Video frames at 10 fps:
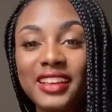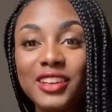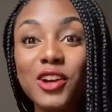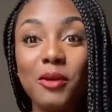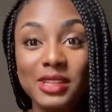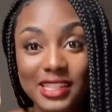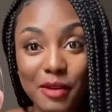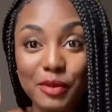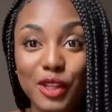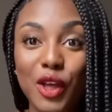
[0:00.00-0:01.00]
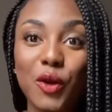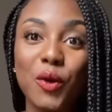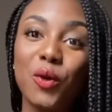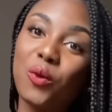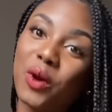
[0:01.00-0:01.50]
comment down
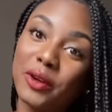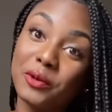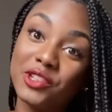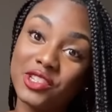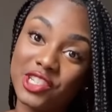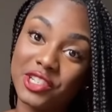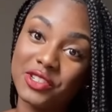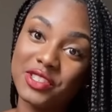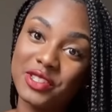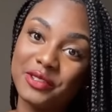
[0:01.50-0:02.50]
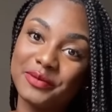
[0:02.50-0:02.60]
below what we should cheers to.